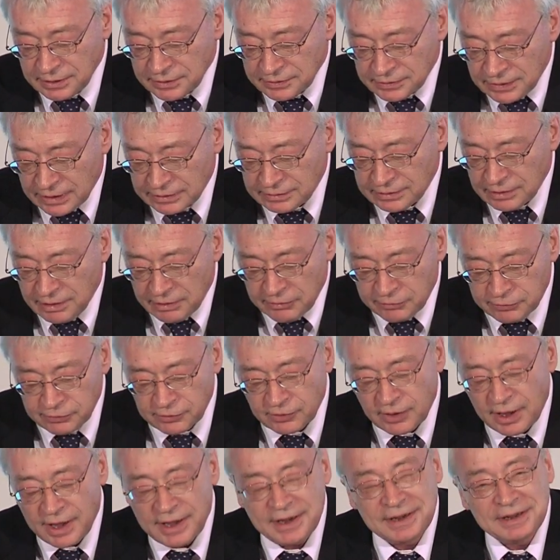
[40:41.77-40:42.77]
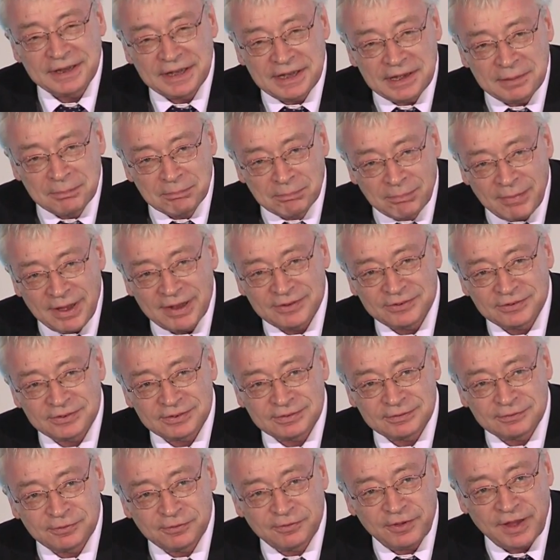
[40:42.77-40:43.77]
that Friday
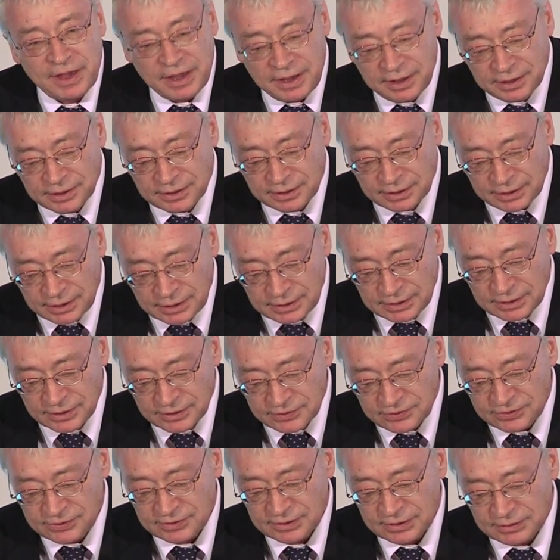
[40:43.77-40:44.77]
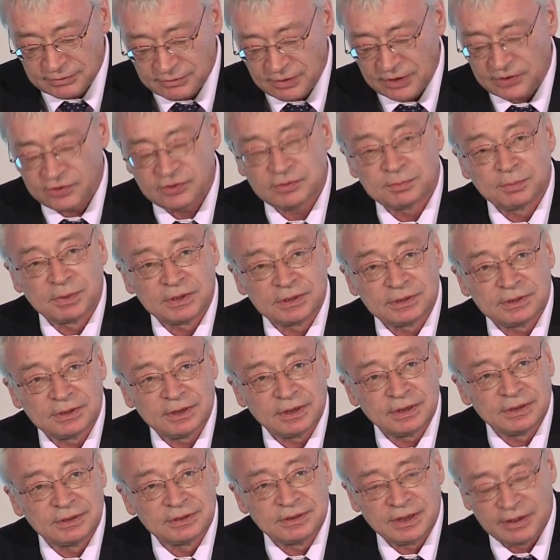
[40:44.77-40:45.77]
must fail in his investment
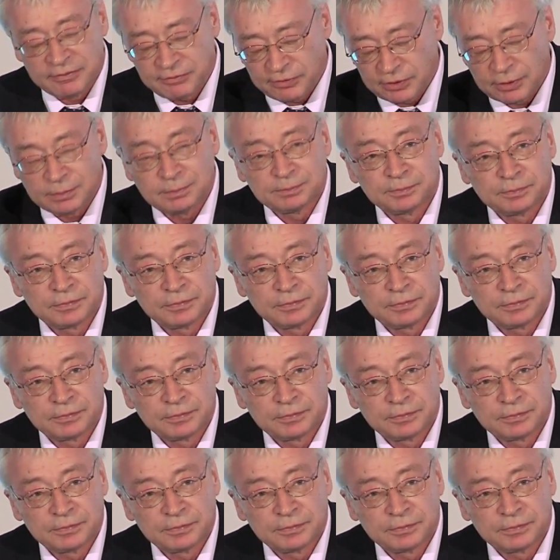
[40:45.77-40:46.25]
endeavor.